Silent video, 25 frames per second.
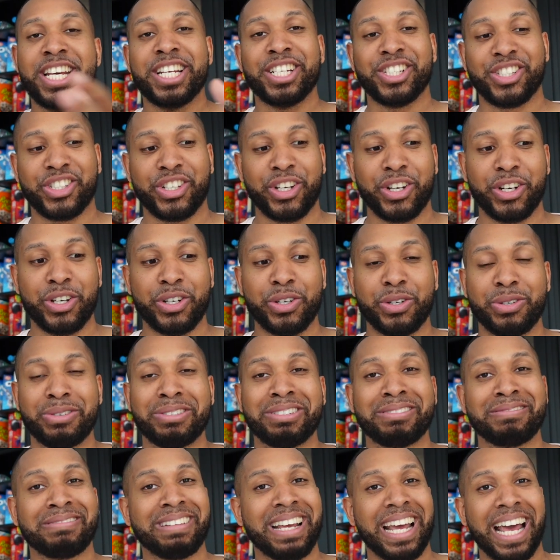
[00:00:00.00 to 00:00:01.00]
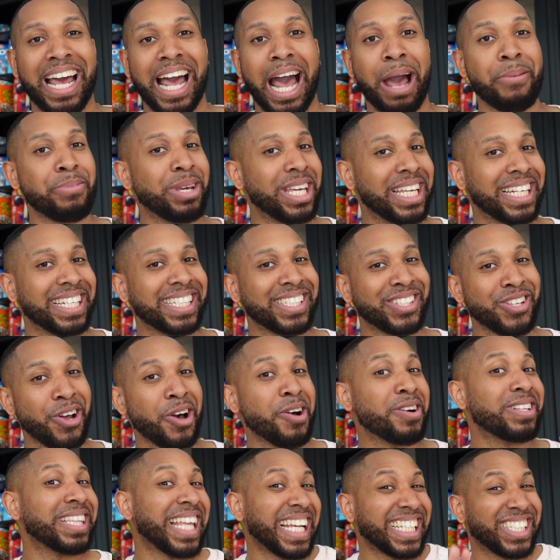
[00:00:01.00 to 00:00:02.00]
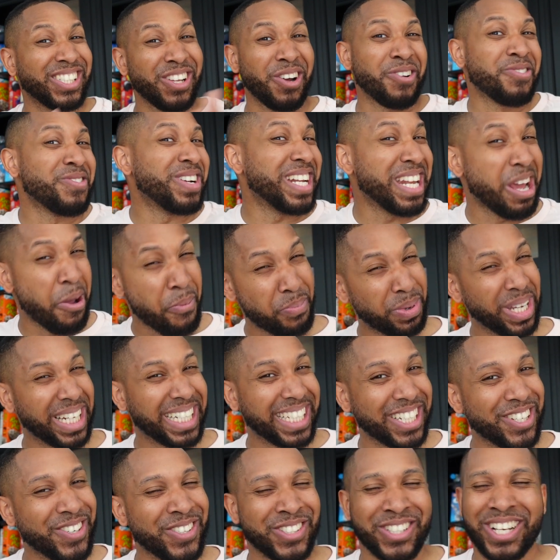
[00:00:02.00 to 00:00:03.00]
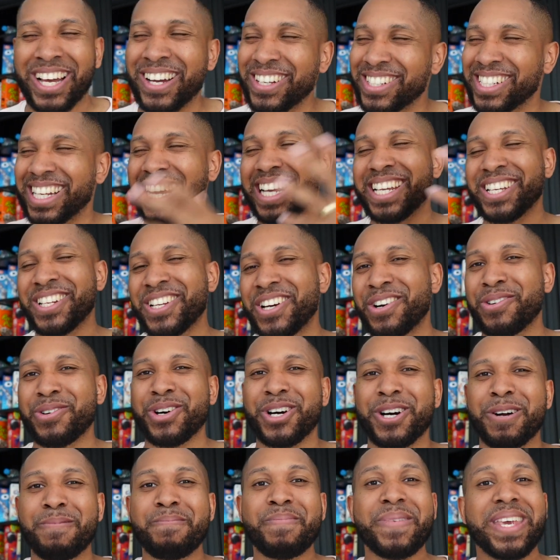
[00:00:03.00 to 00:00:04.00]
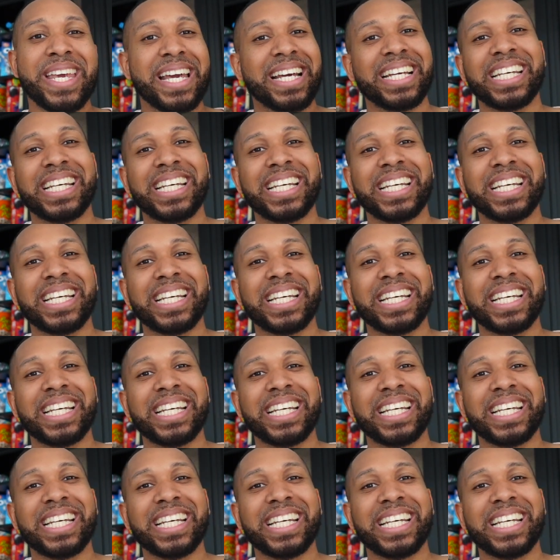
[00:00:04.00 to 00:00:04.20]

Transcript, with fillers: So I mean, it's not that's not really a big deal. So I was like, you know what?